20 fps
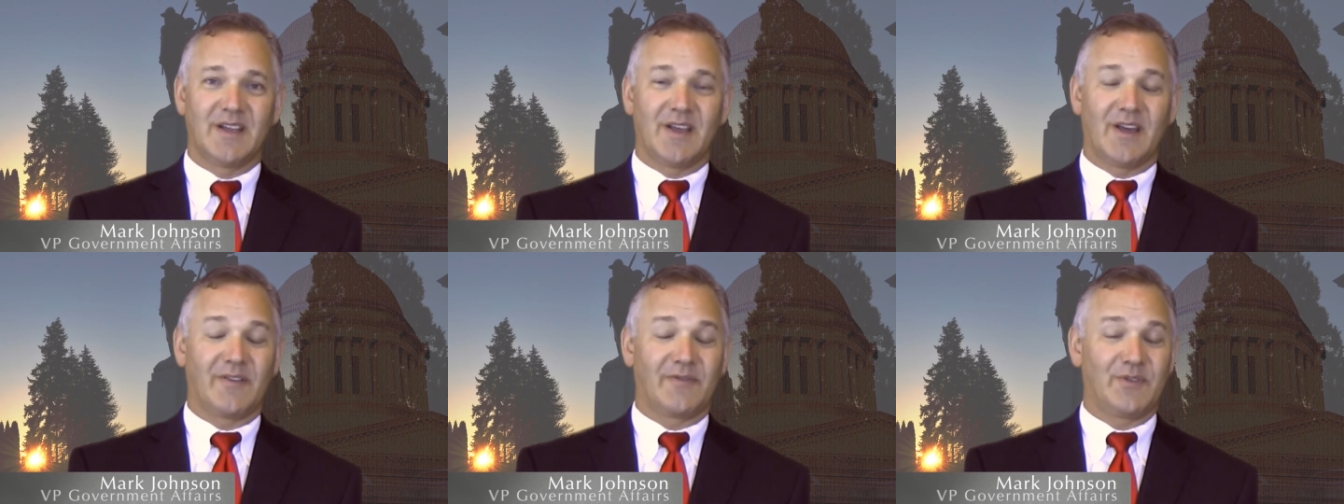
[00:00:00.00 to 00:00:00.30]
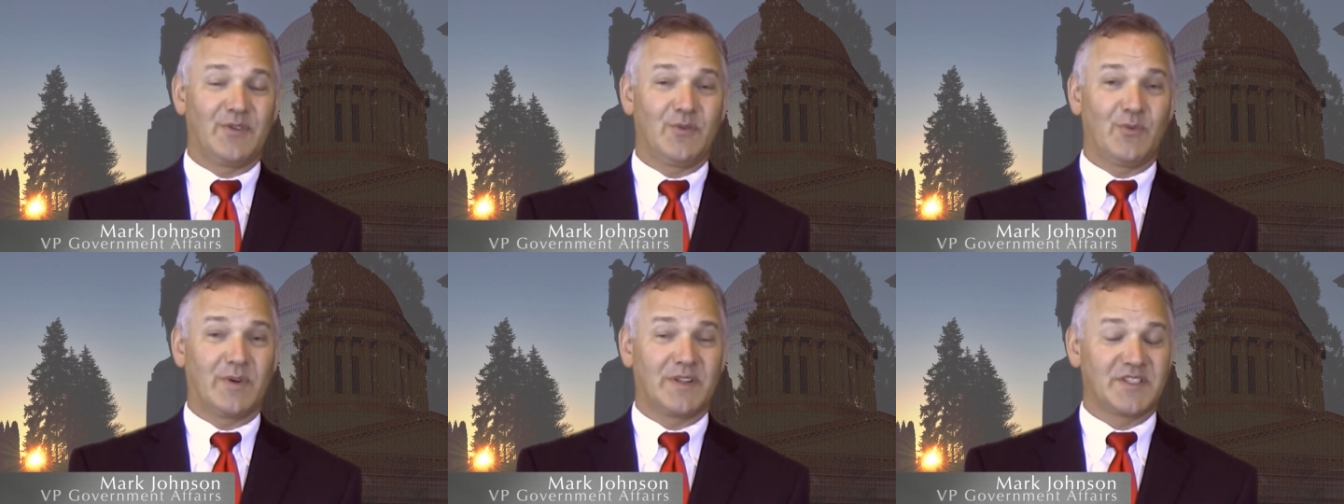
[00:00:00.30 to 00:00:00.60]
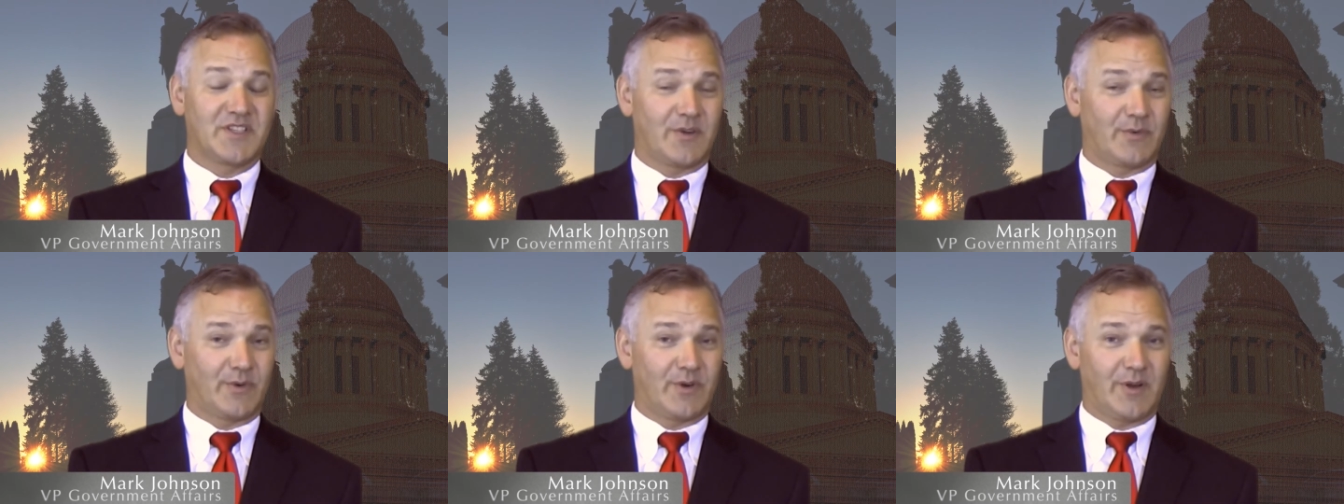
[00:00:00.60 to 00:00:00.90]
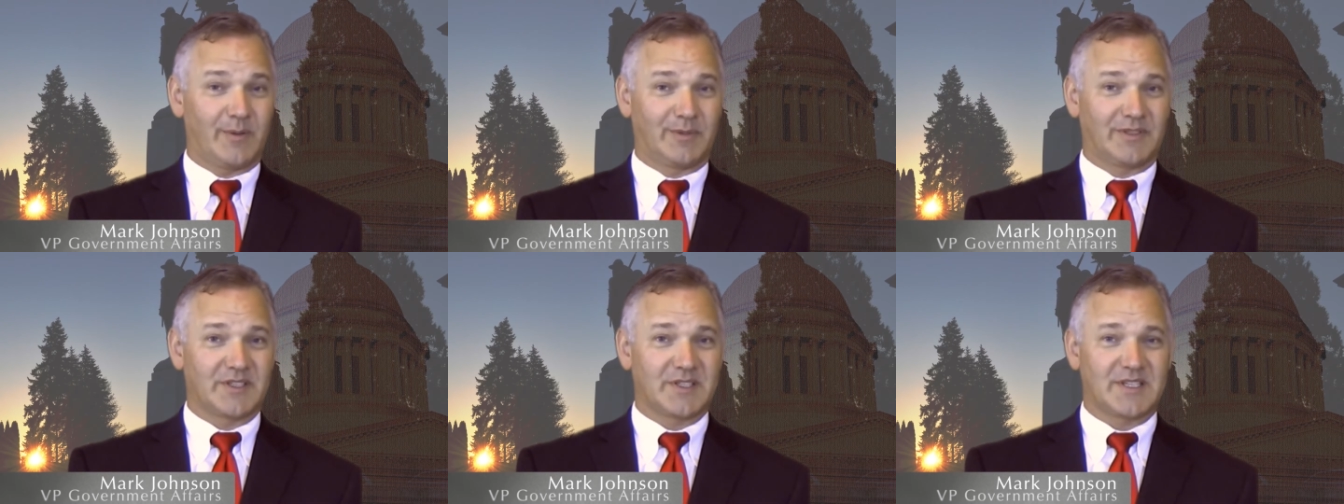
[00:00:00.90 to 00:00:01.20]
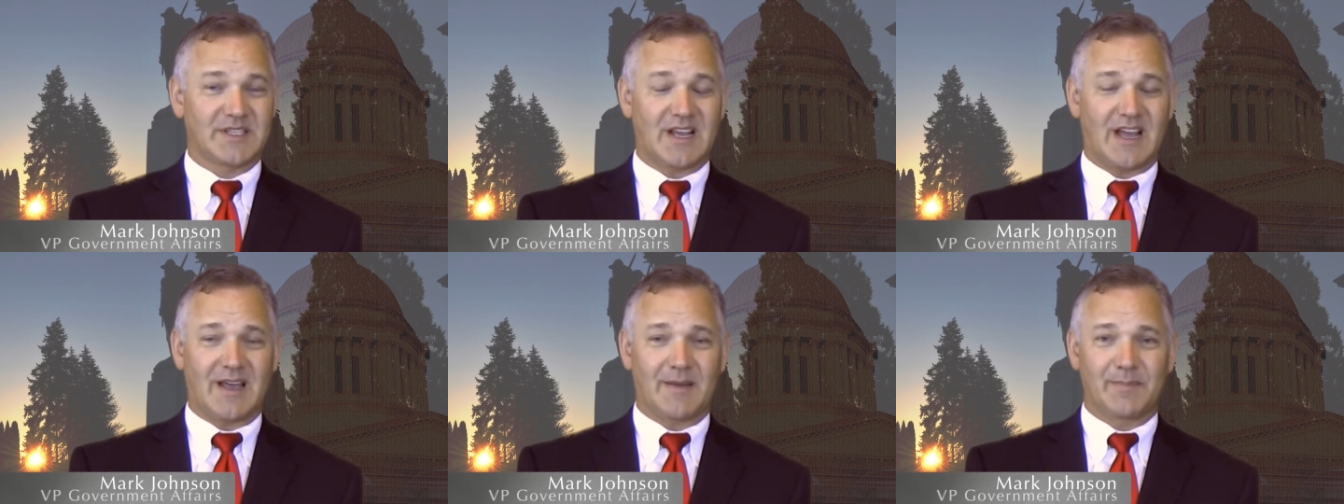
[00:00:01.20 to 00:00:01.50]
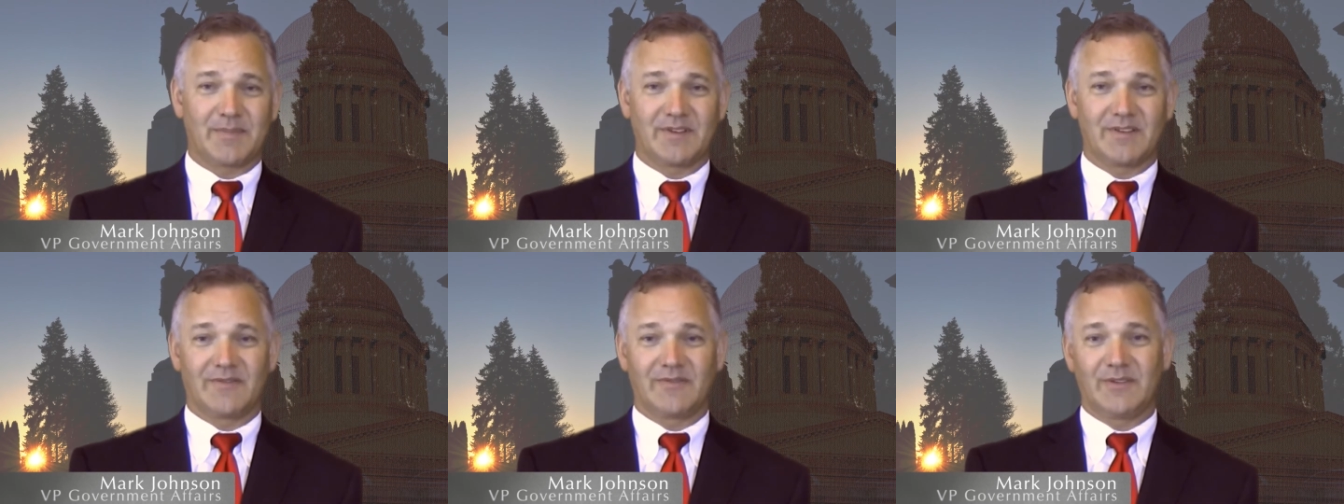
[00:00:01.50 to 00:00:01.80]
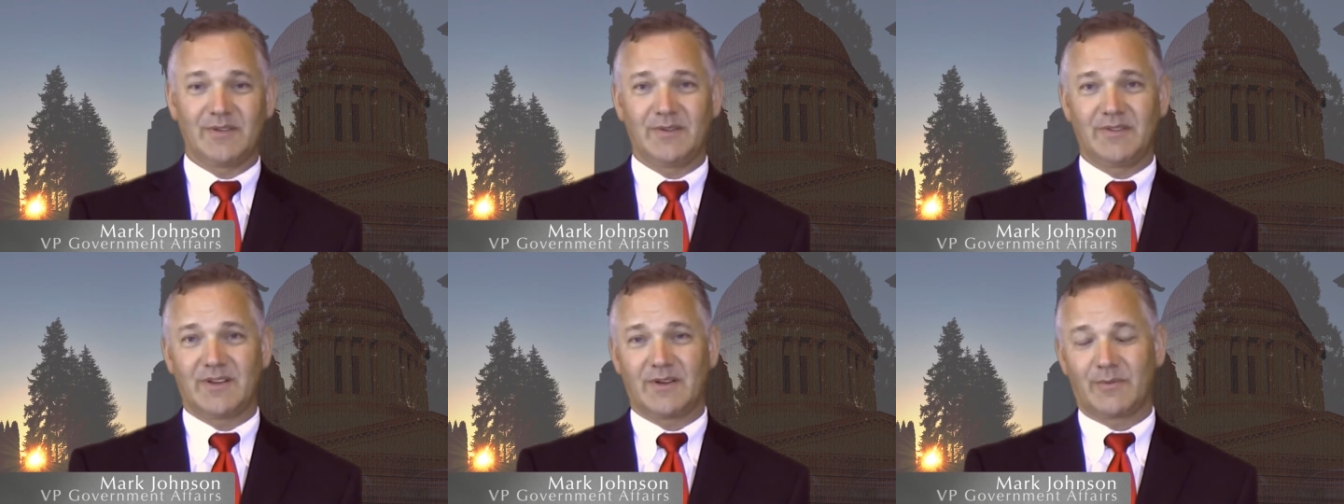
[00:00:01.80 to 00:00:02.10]
A few ones that we were able to stop and a
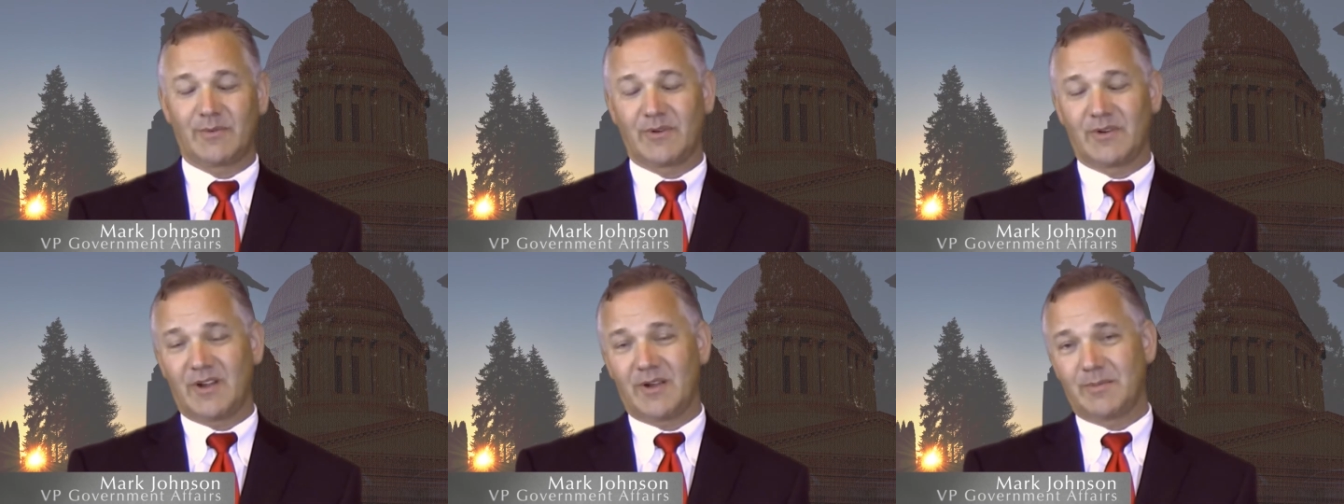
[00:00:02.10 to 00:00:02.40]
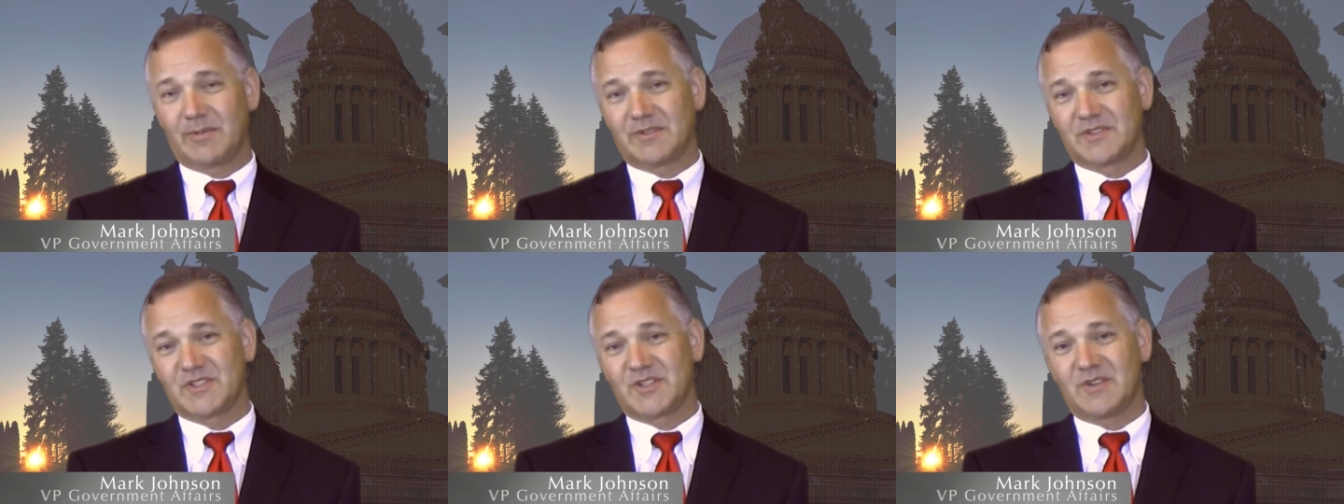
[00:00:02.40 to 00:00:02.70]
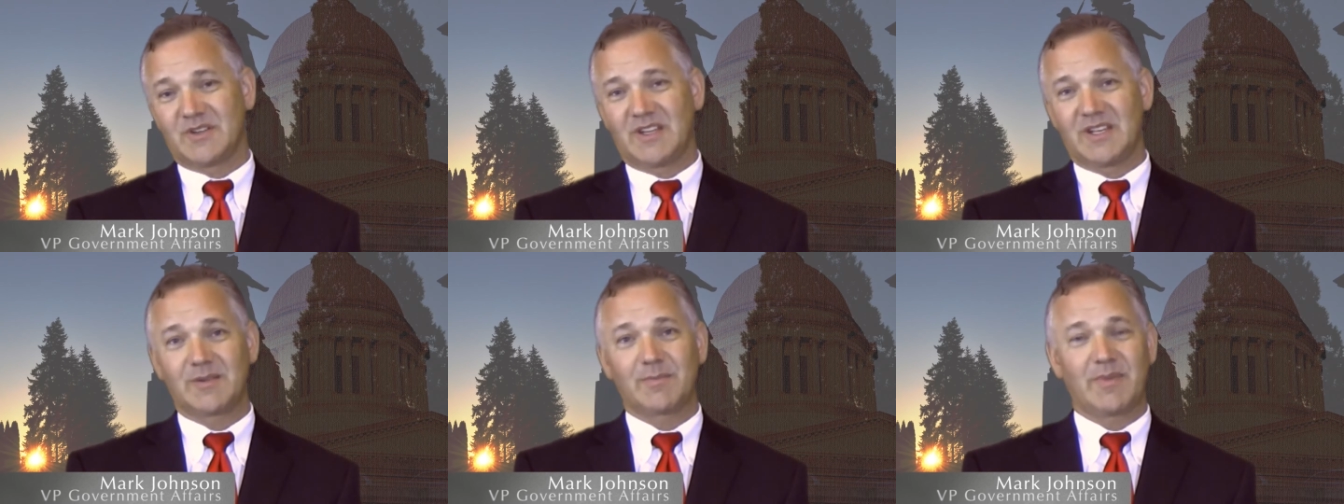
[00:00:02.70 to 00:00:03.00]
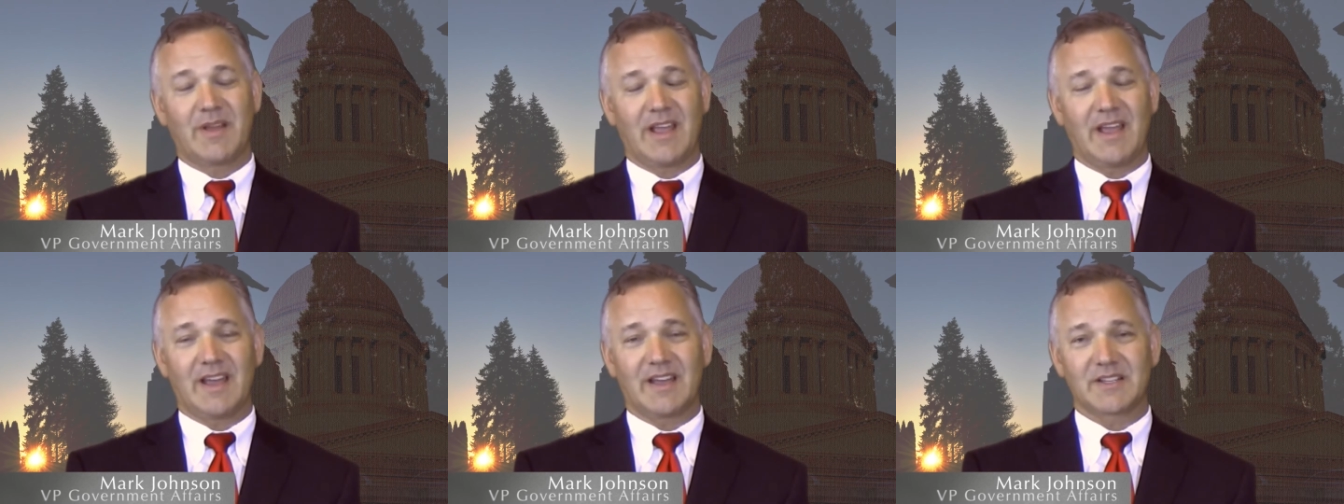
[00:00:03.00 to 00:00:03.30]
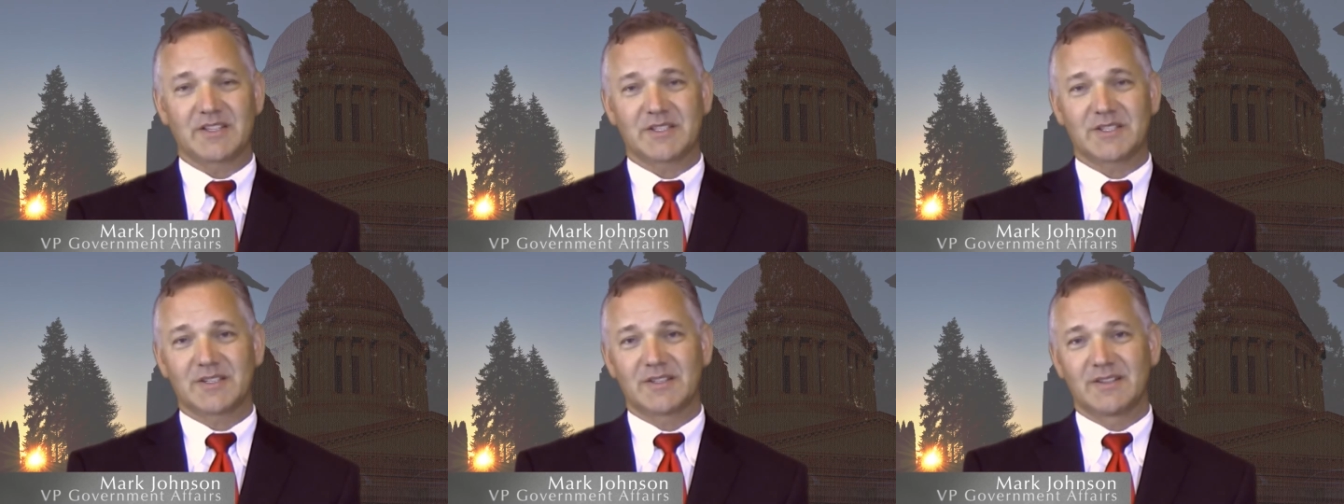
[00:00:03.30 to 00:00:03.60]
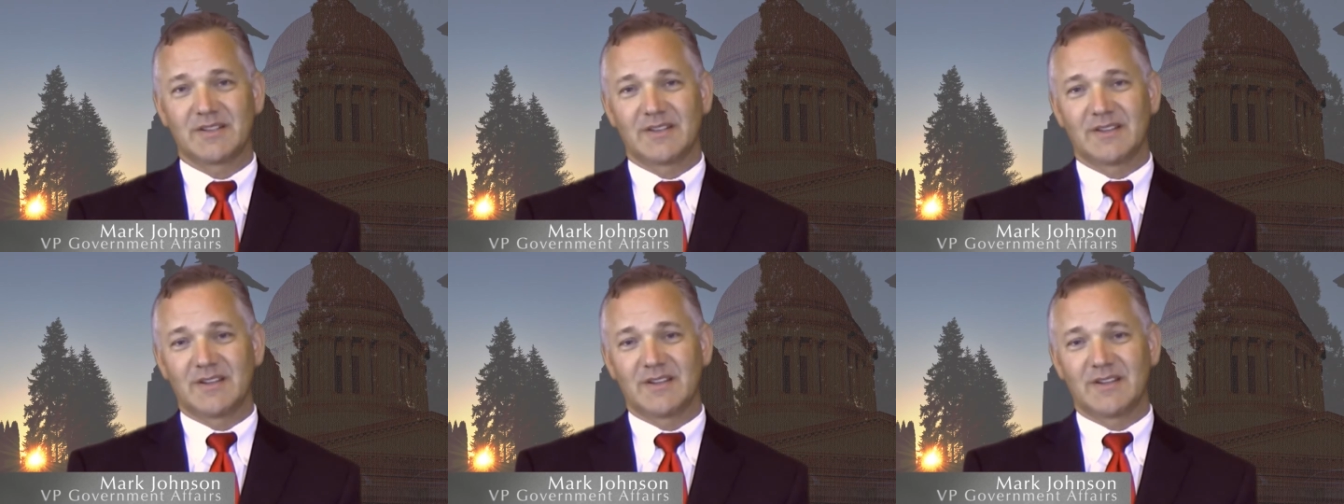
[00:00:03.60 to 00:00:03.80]
few that we were able to get passed.